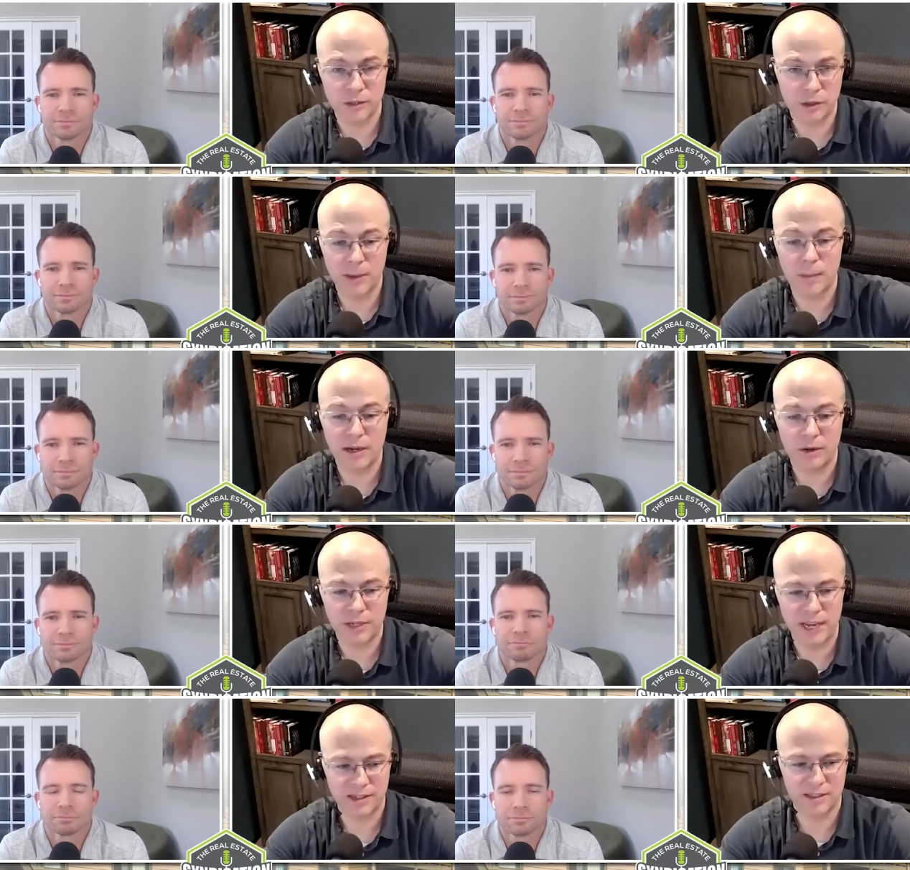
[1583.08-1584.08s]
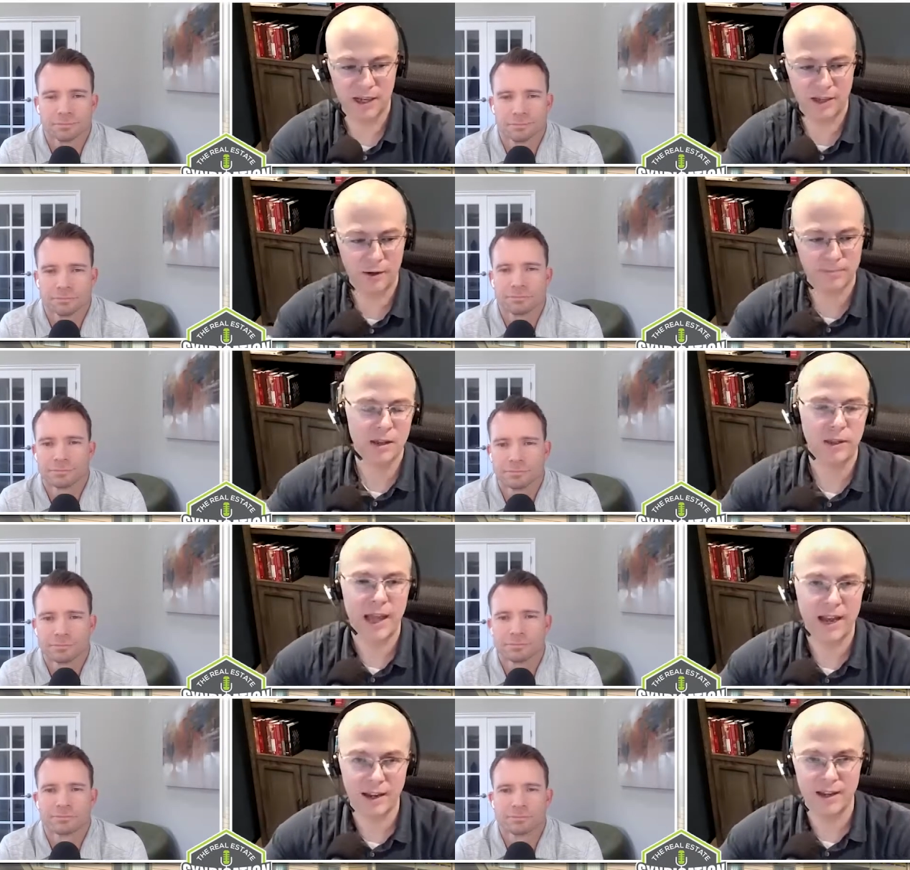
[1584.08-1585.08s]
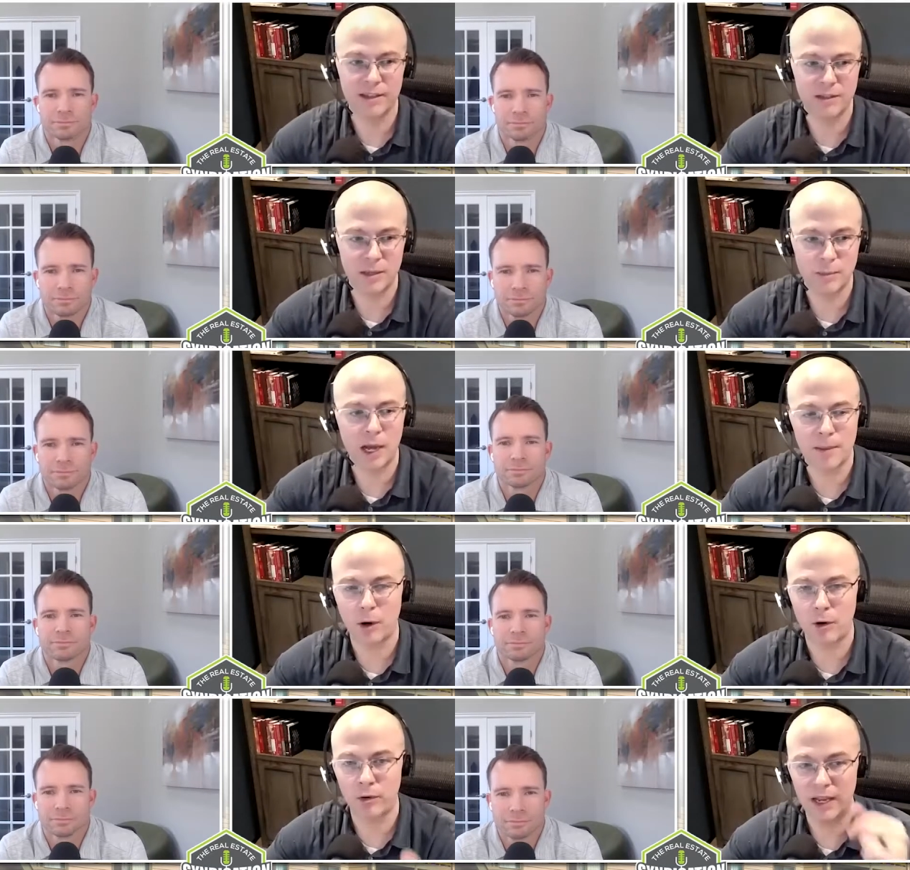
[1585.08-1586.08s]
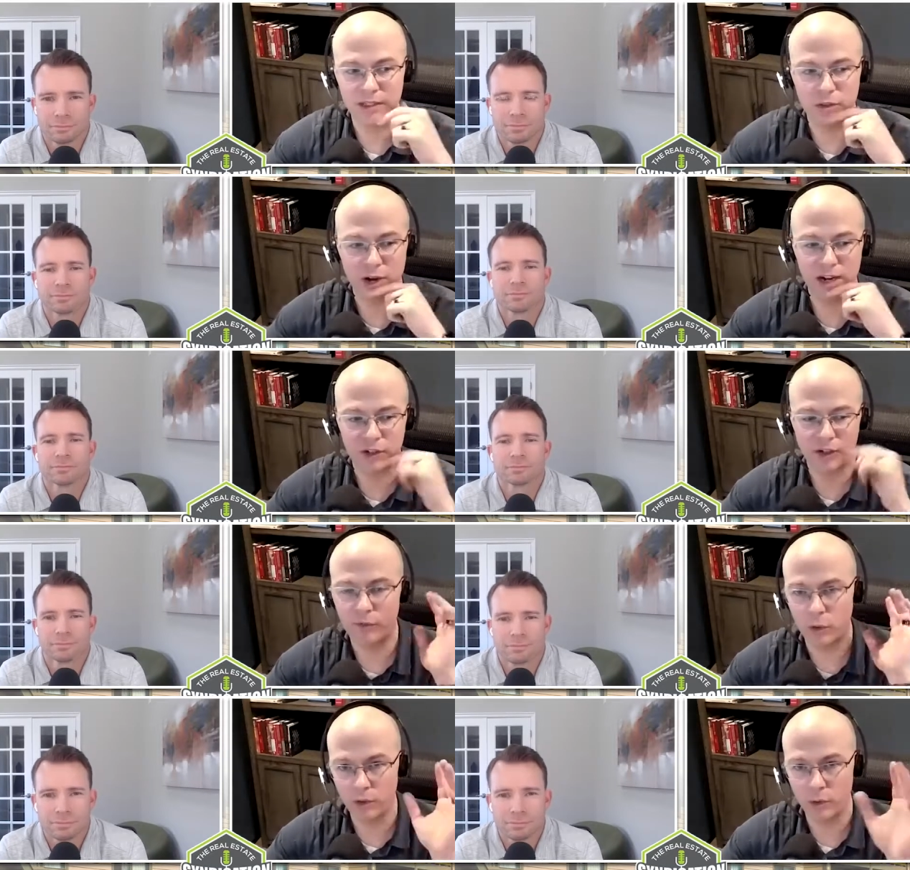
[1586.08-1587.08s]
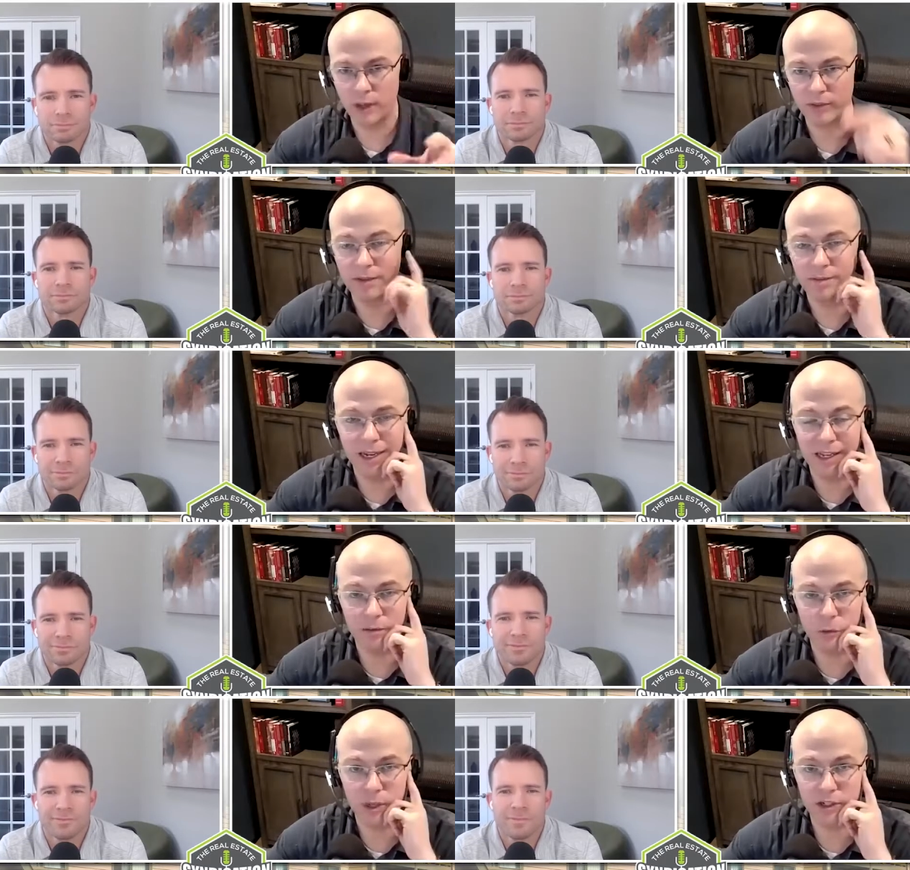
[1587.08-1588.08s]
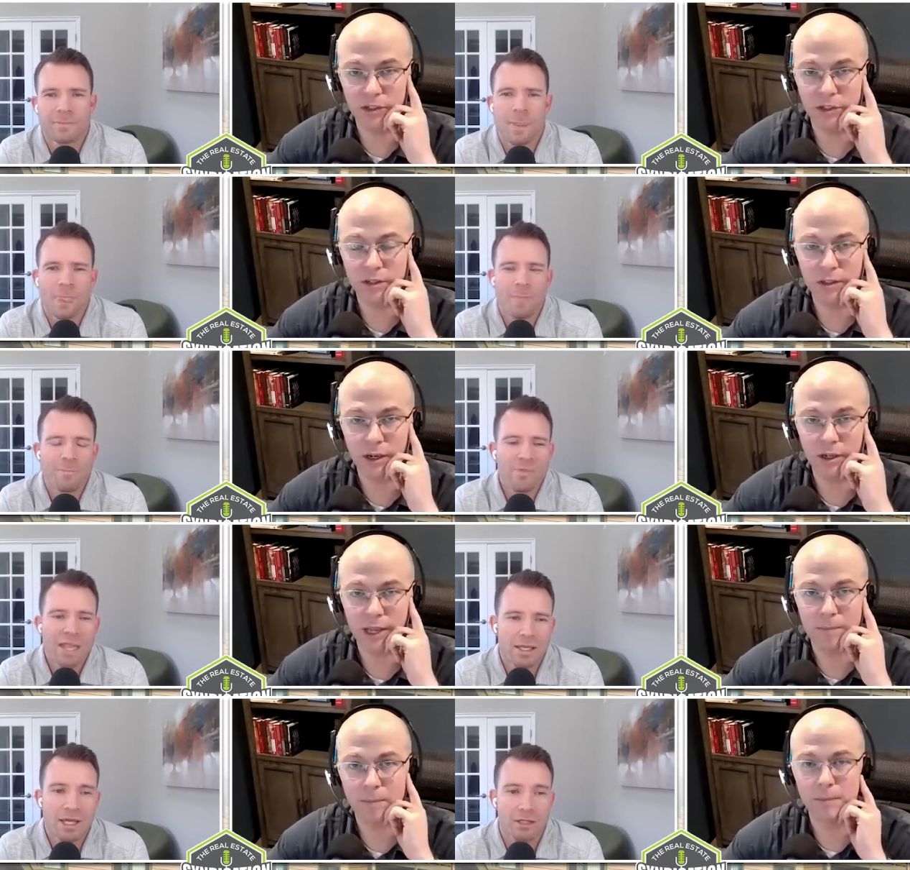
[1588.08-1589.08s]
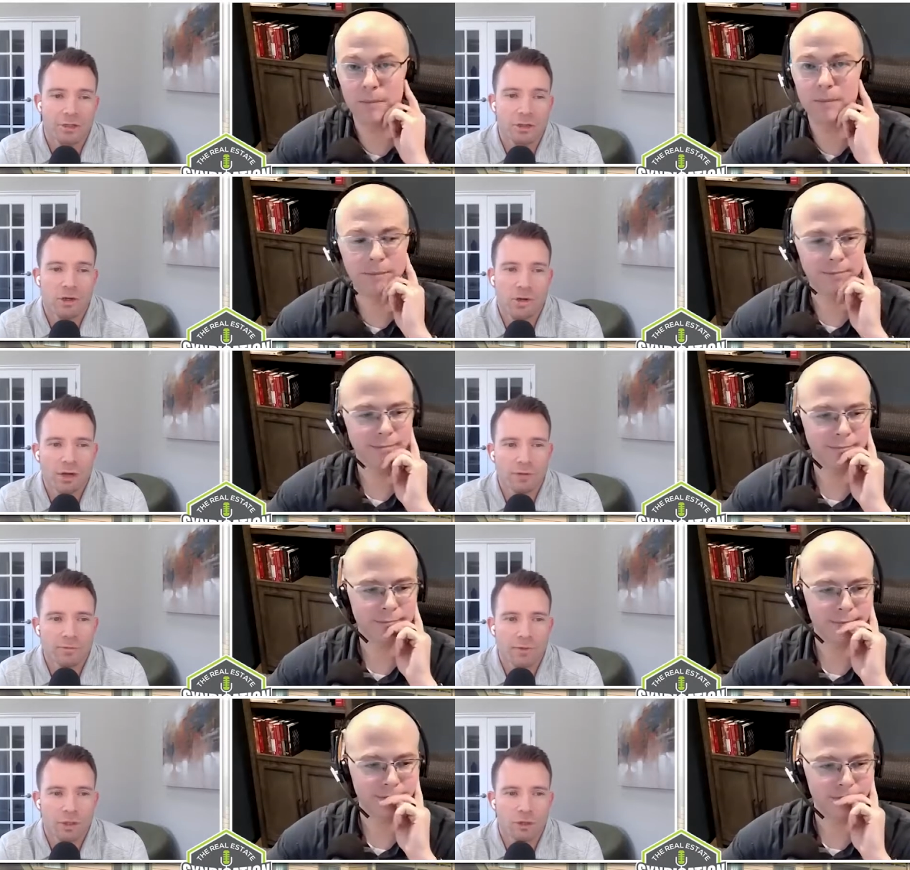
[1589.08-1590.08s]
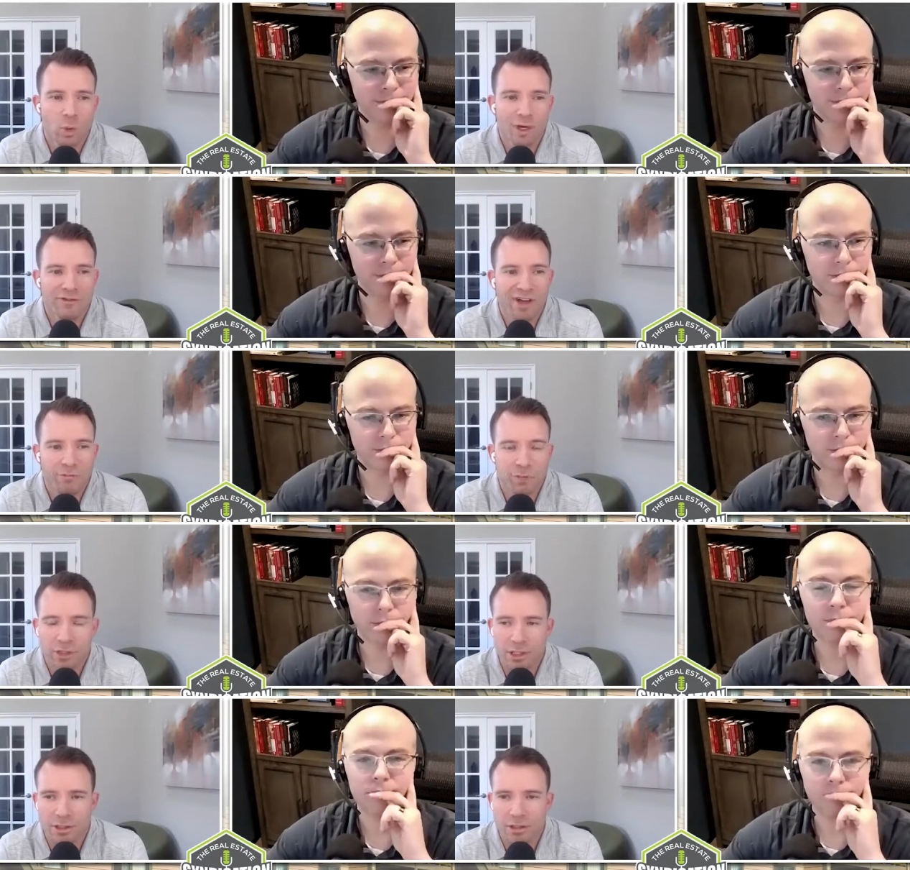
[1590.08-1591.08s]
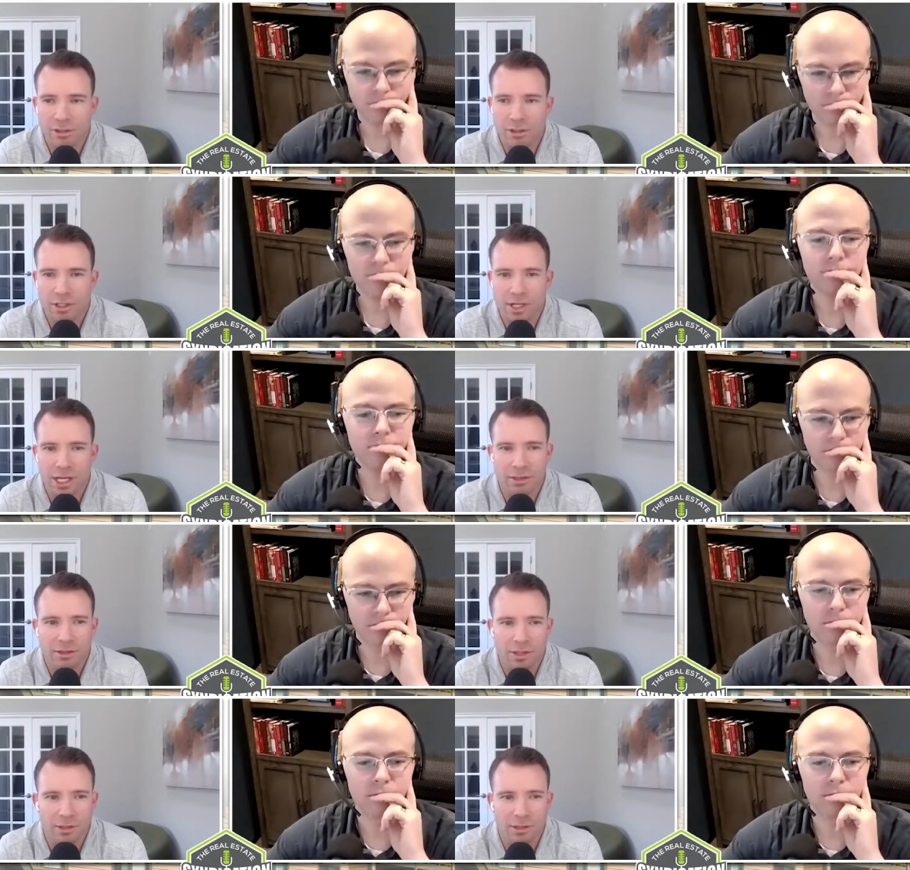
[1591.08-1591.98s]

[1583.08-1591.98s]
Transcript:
Speaker 1: So they pay no taxes either that is the buy, borrow, die strategy for the wealthy. Any questions on that?
Speaker 2: Yeah. So, of the 25 billionaires that had